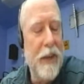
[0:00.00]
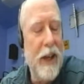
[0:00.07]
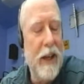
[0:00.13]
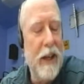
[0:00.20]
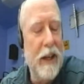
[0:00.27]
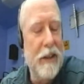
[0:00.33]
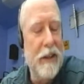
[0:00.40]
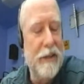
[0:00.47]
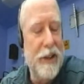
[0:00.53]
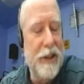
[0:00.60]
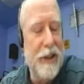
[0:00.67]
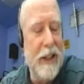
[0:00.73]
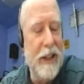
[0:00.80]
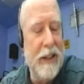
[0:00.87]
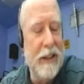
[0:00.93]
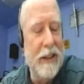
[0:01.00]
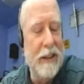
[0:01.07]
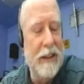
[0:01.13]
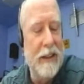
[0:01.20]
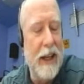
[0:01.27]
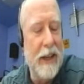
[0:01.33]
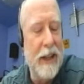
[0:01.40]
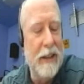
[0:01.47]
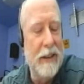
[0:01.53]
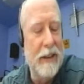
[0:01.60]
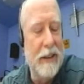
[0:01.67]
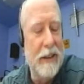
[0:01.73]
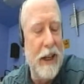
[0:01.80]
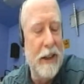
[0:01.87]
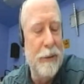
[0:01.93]
interesting is as
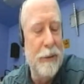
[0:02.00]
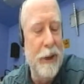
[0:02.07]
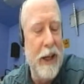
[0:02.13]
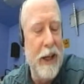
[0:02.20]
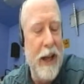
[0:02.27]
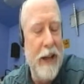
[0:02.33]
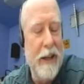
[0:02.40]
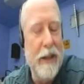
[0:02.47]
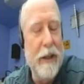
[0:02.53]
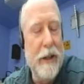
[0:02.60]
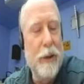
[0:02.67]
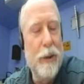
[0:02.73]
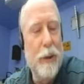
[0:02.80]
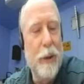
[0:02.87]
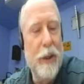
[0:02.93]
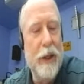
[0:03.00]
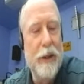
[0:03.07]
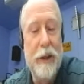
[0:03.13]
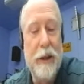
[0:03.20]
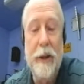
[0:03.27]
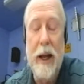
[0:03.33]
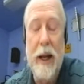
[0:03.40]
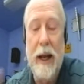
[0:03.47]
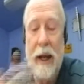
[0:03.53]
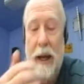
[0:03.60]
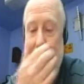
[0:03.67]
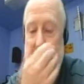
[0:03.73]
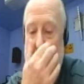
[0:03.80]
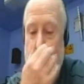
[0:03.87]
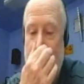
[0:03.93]
as we headed into winter and uh,